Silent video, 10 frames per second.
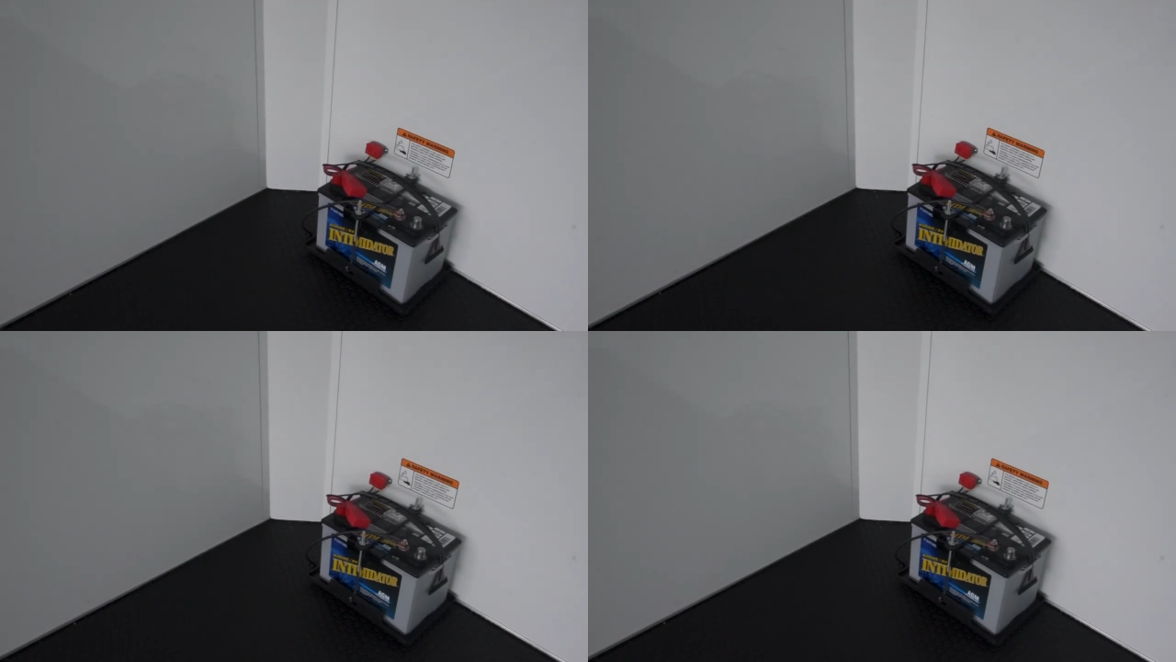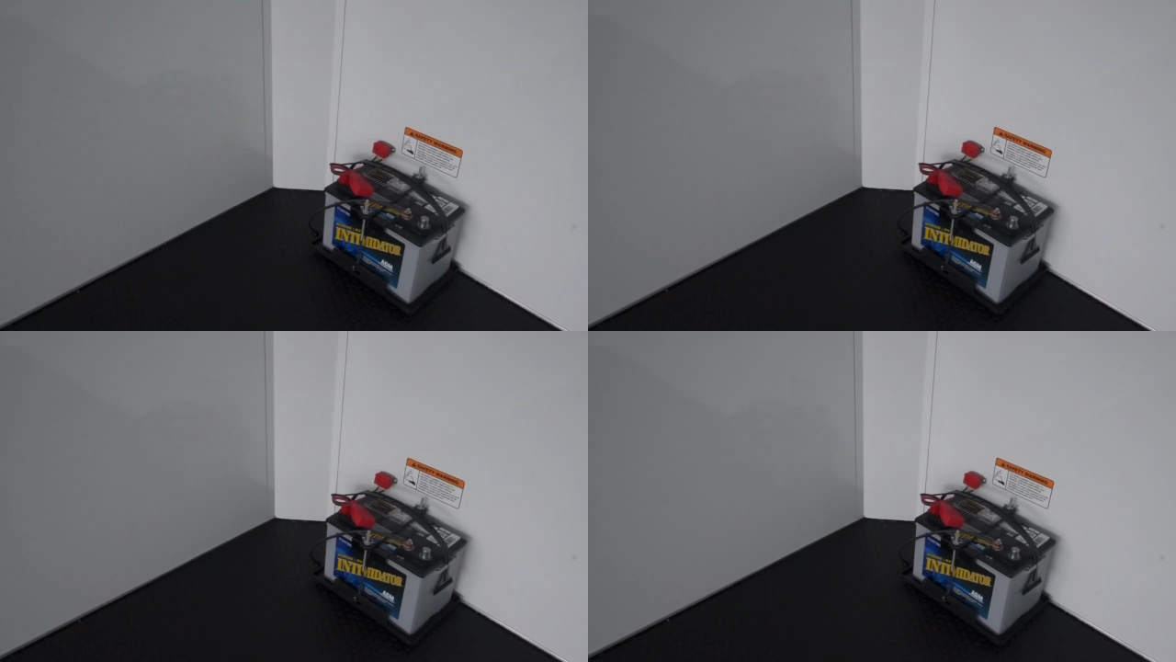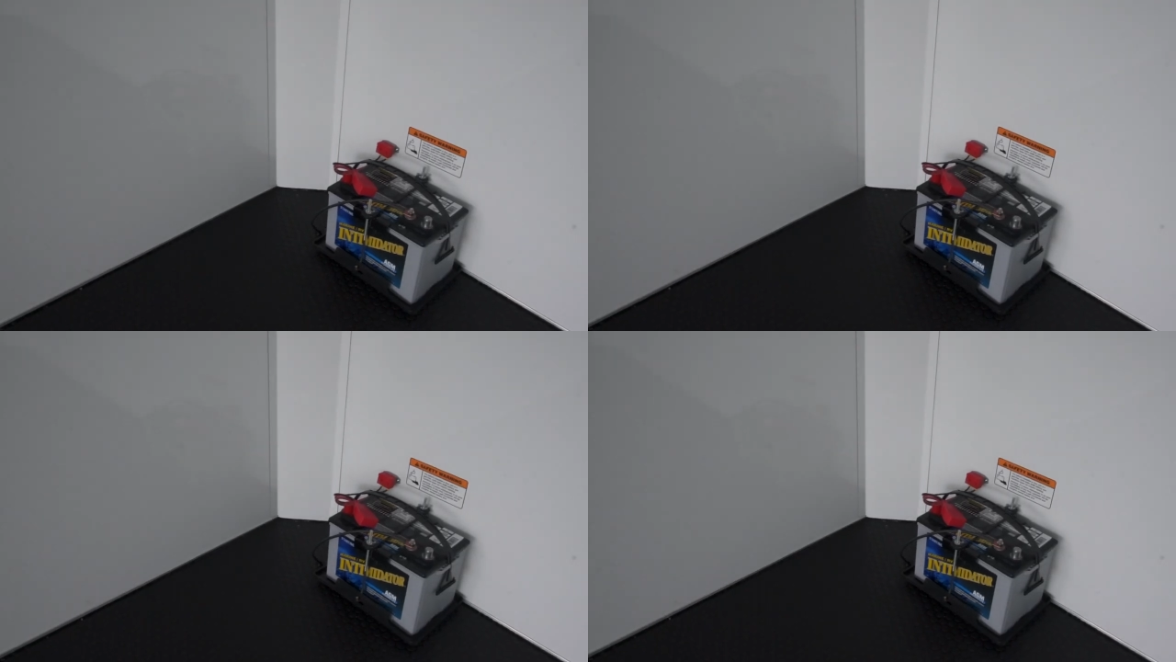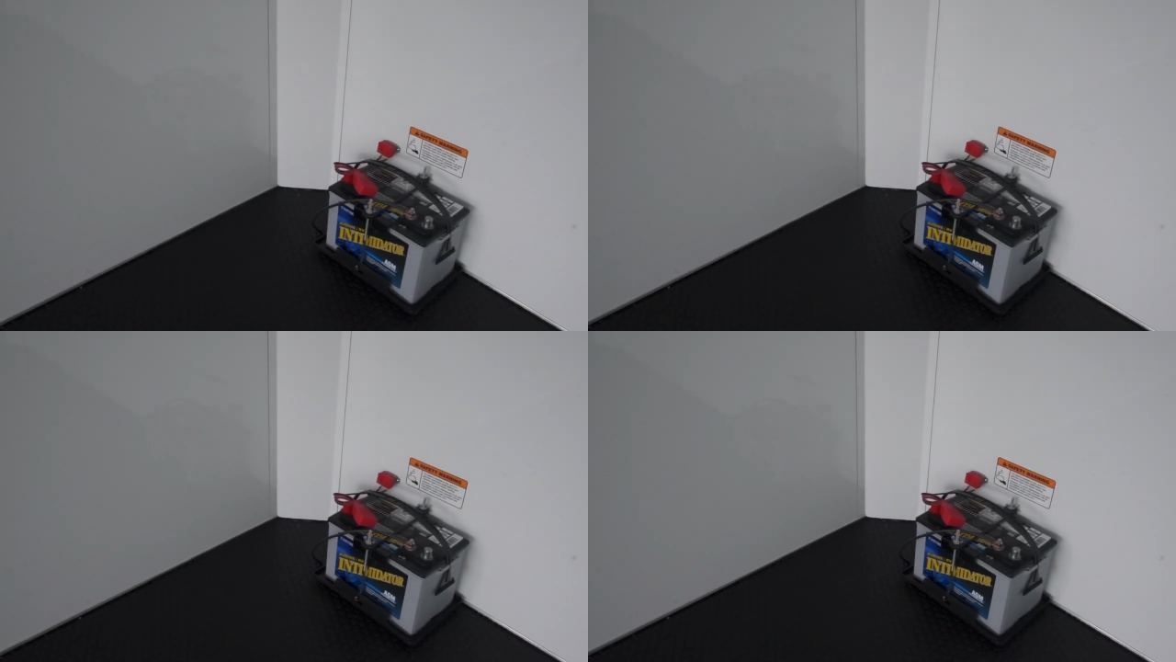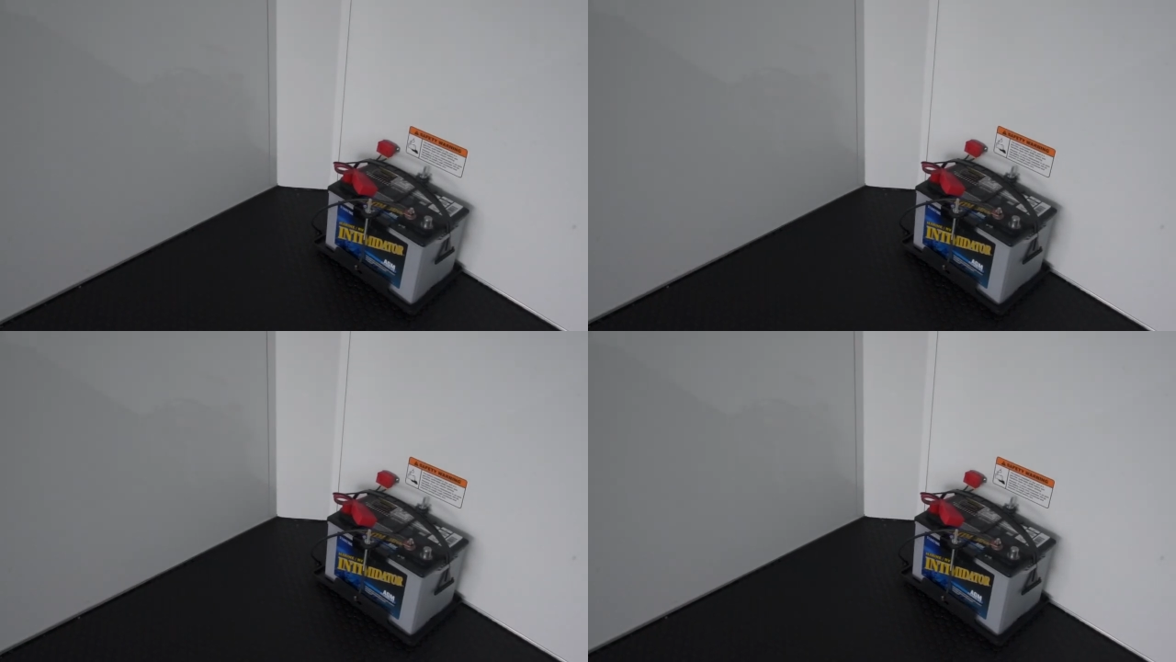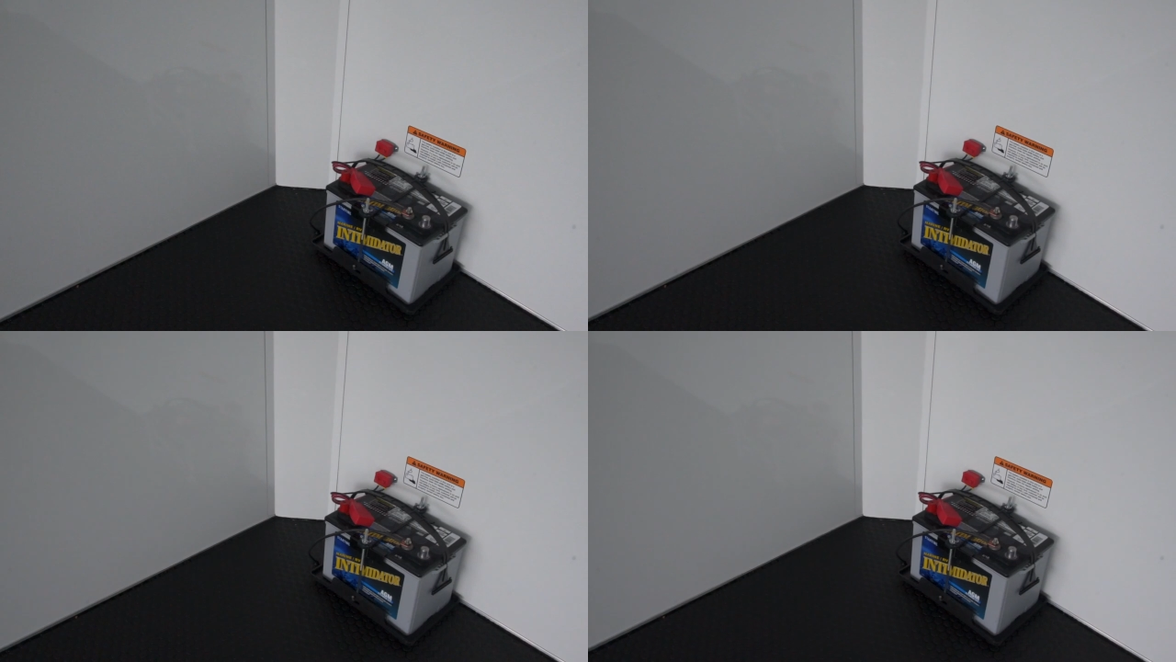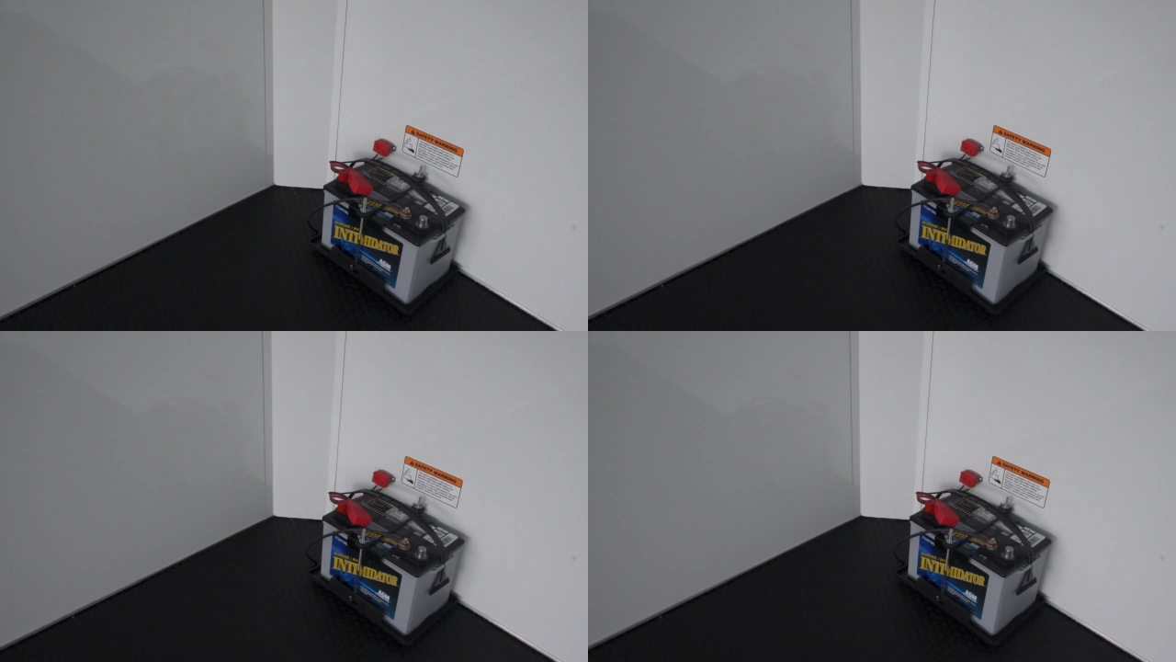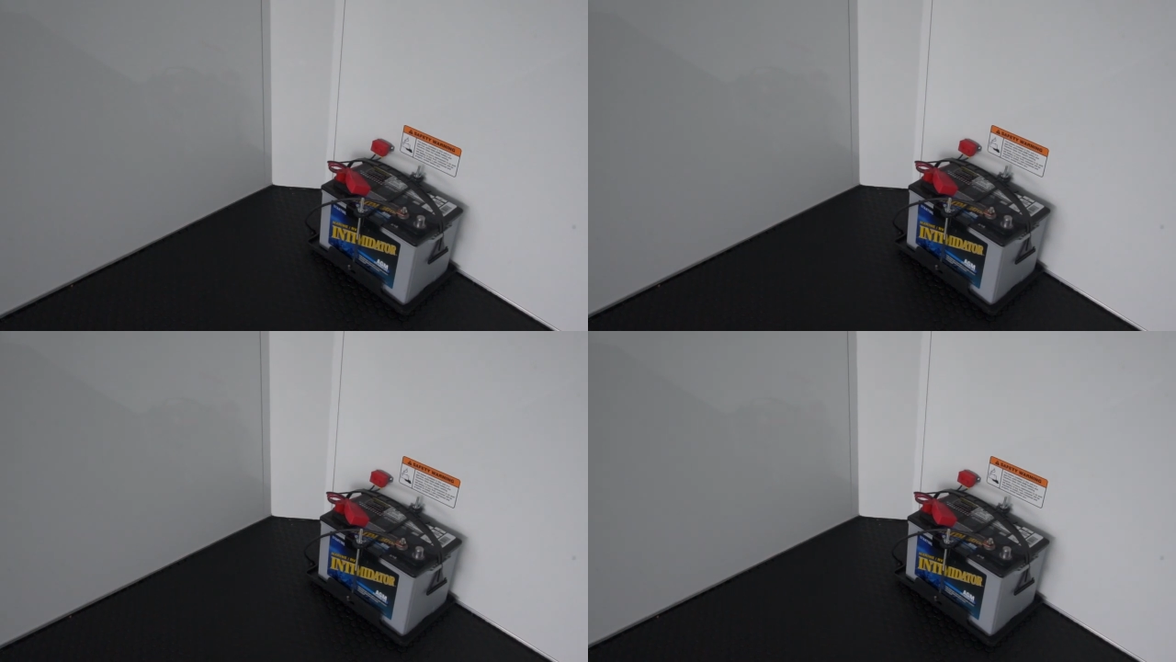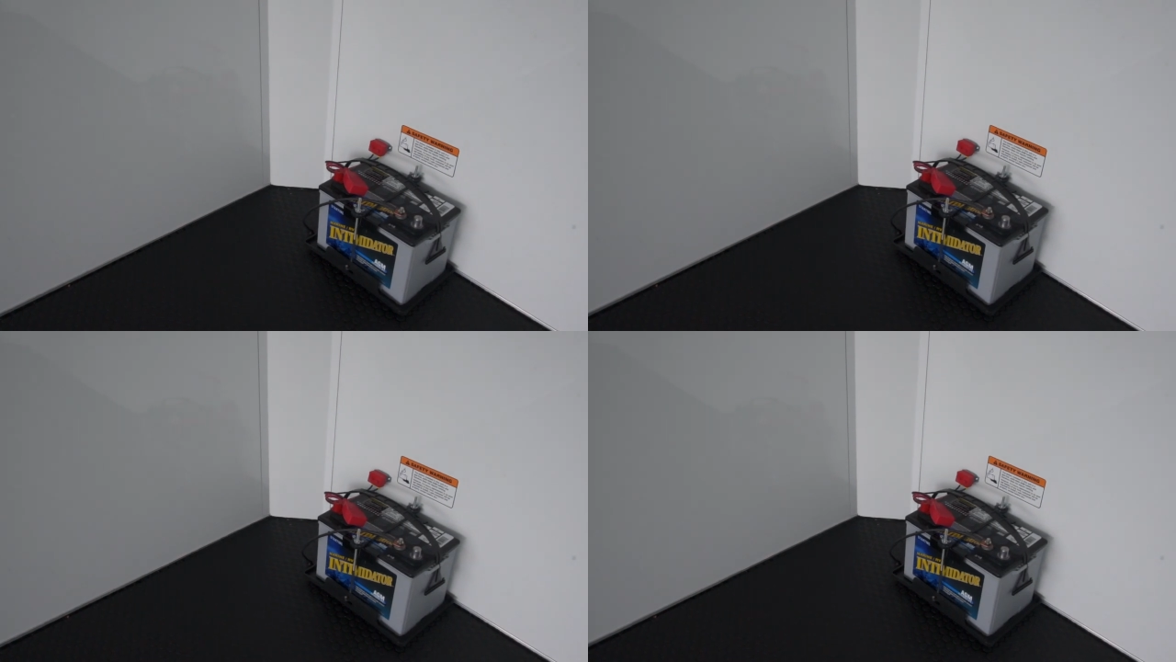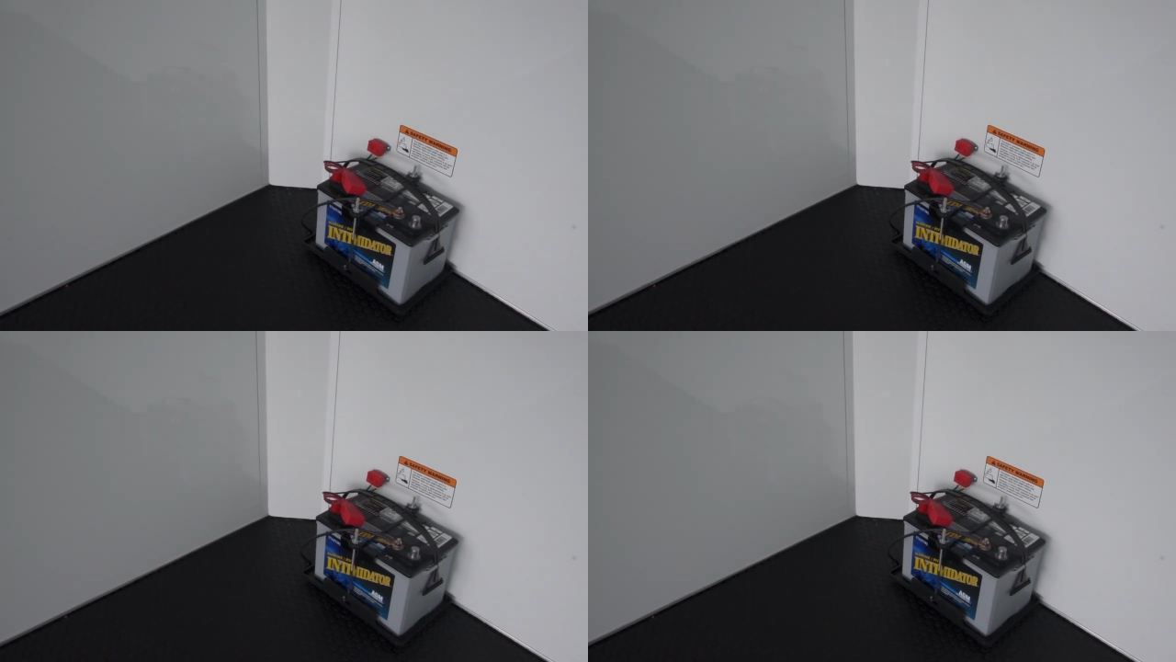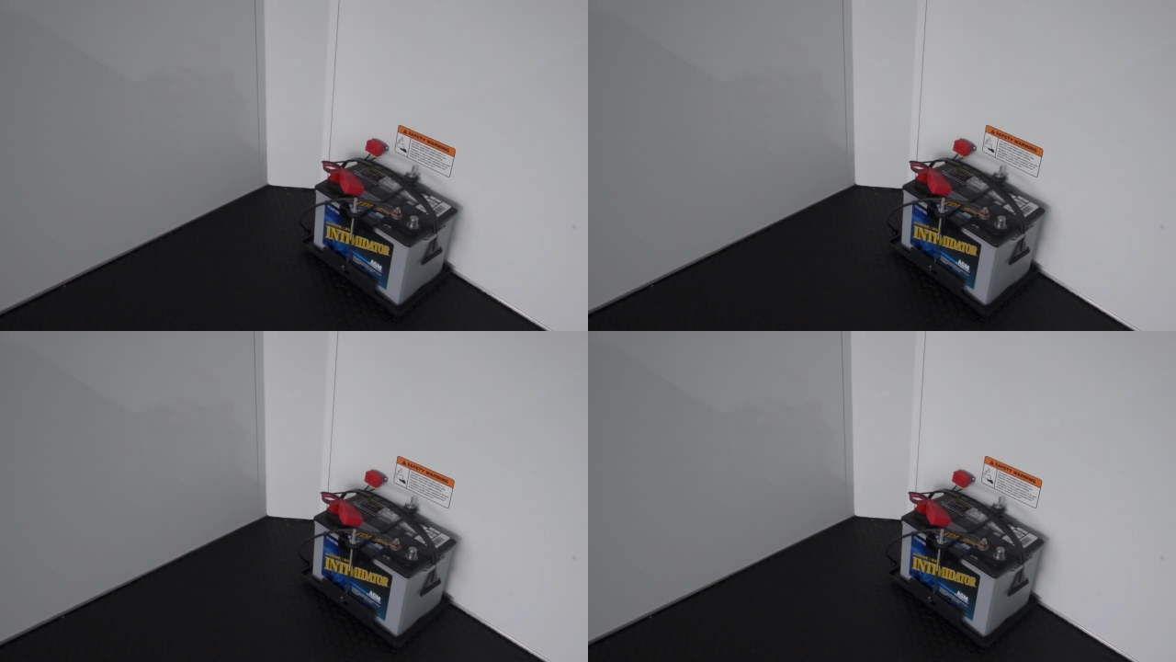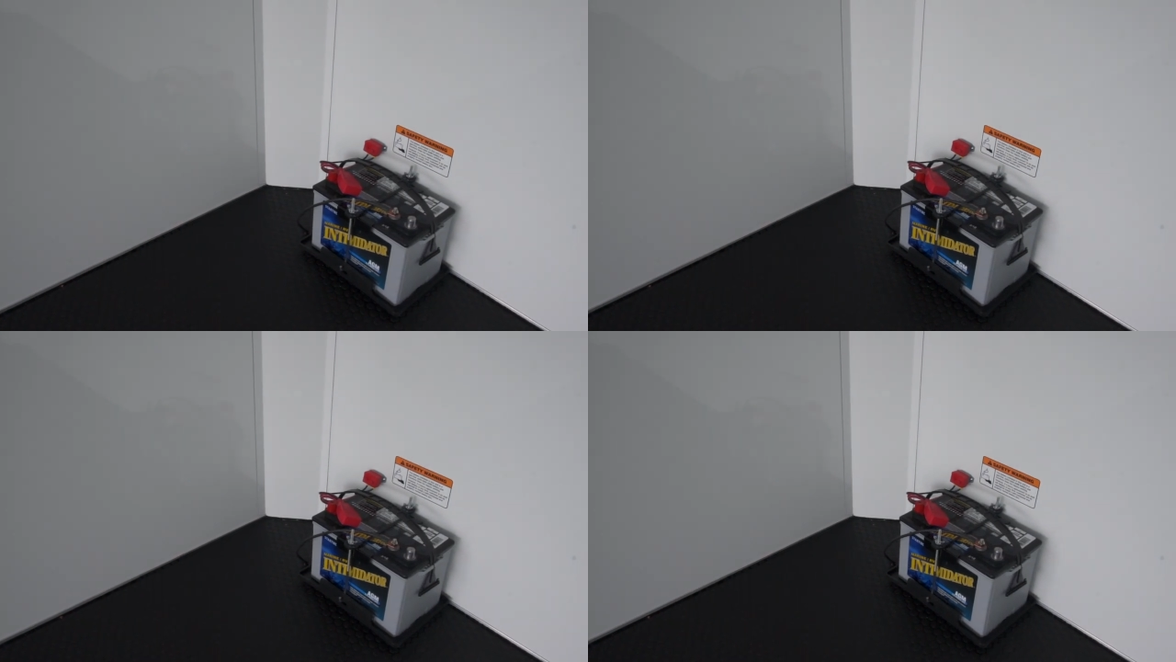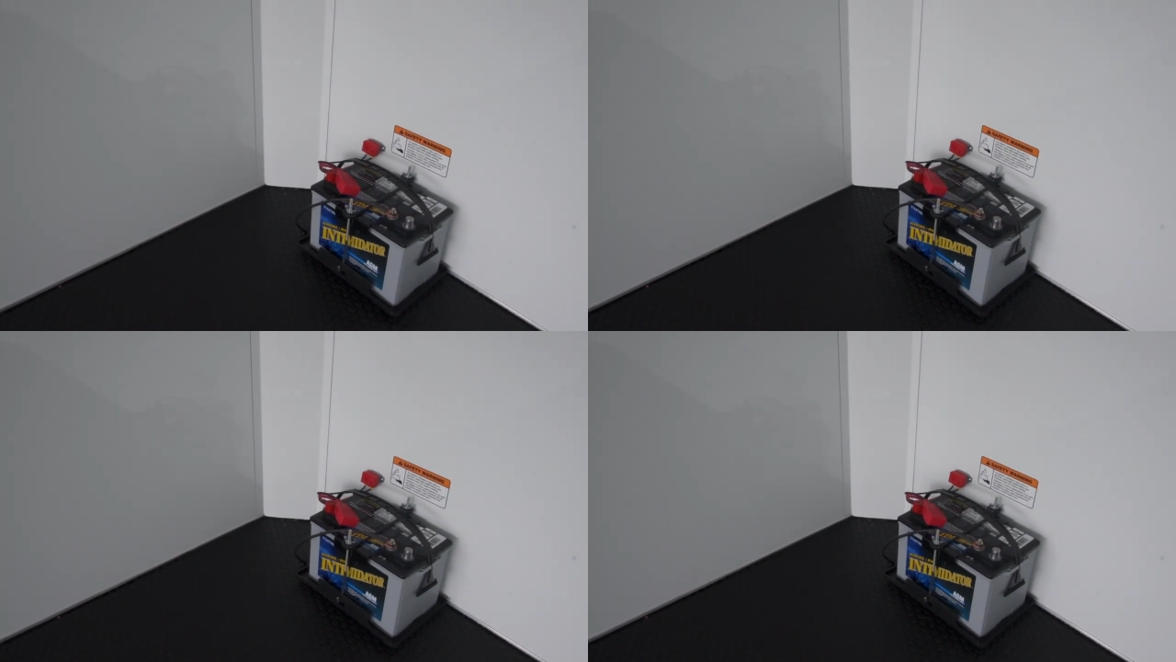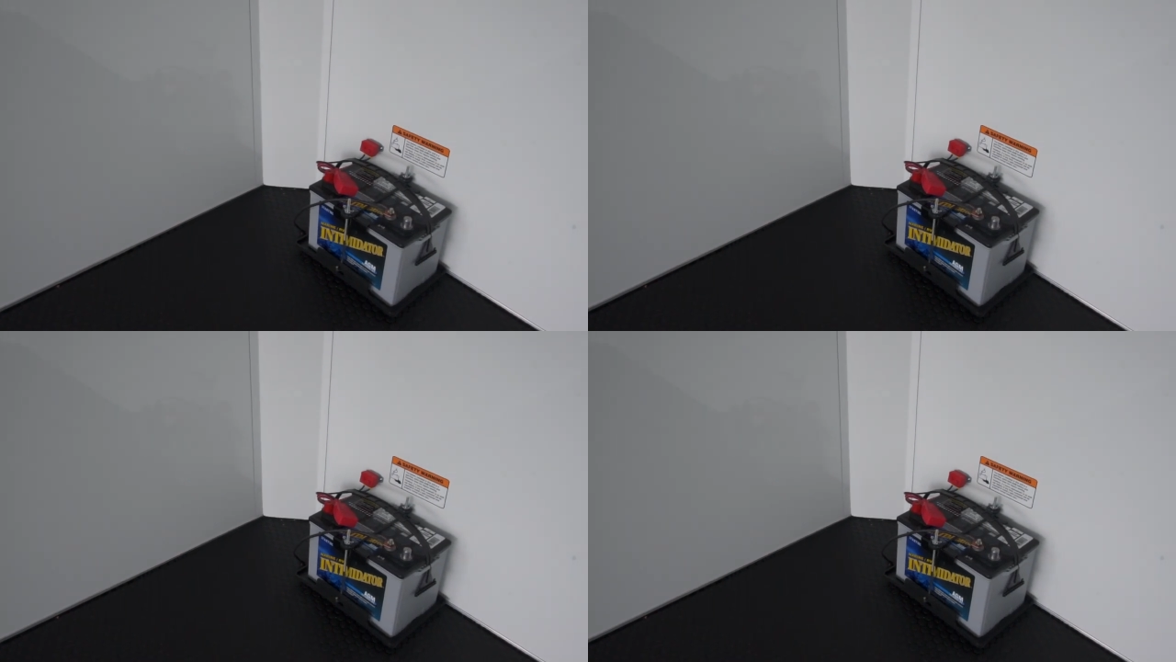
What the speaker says: (no speaker visible)